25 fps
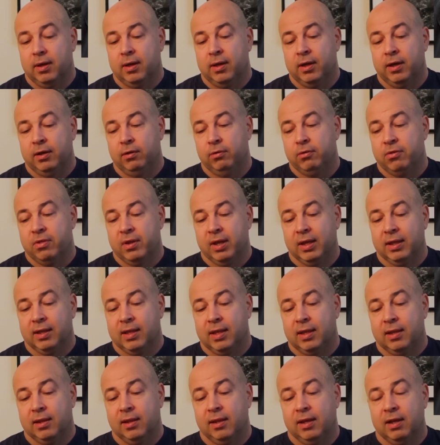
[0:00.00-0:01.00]
I do think
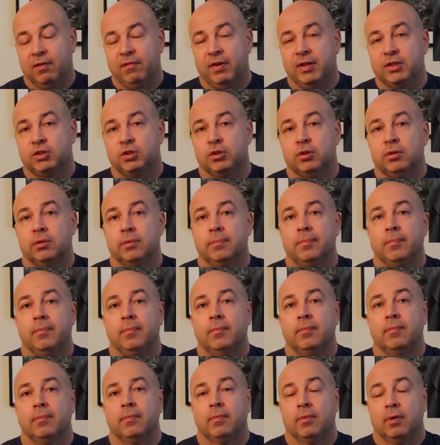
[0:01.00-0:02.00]
that the adventure
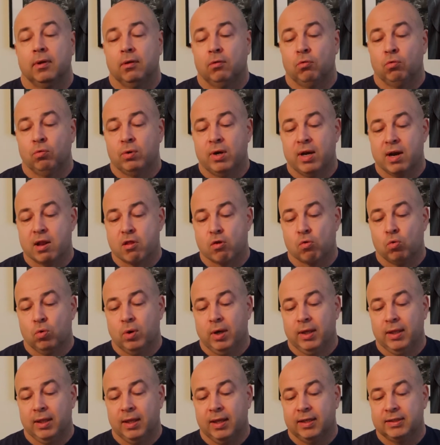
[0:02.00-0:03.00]
runs
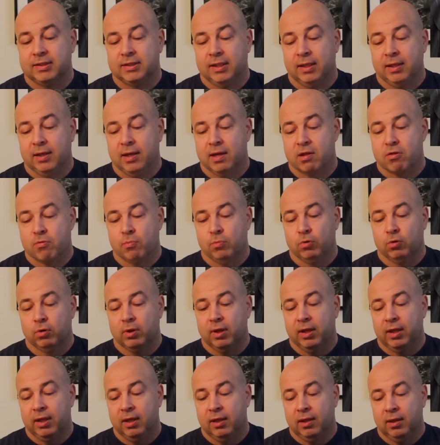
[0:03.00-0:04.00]
quite nicely and
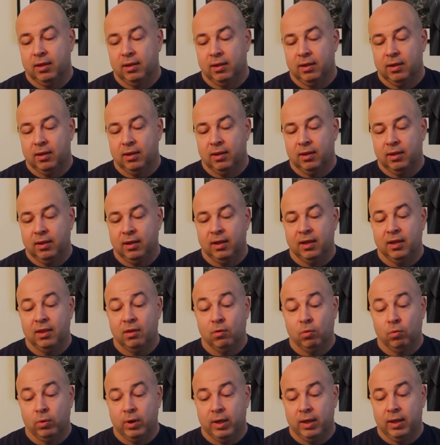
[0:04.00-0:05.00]
smoothly in
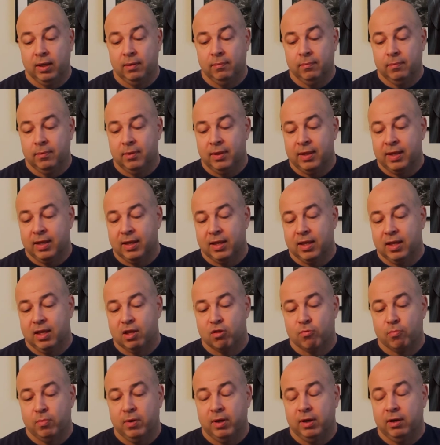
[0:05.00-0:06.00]
the way that
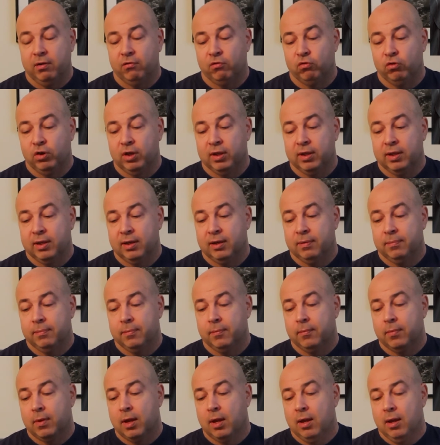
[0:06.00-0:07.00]
it's been written,
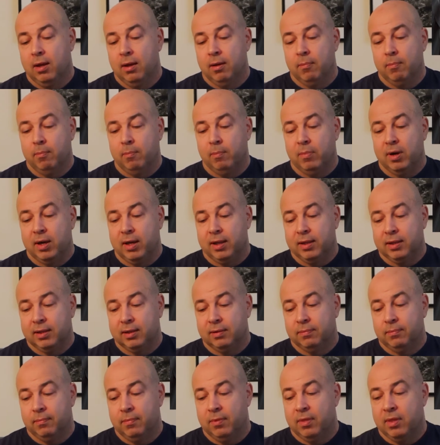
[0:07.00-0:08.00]

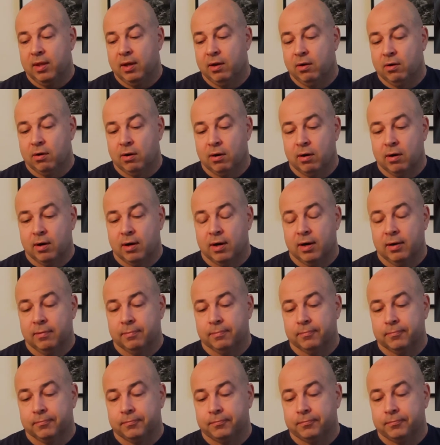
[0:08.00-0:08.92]
but there are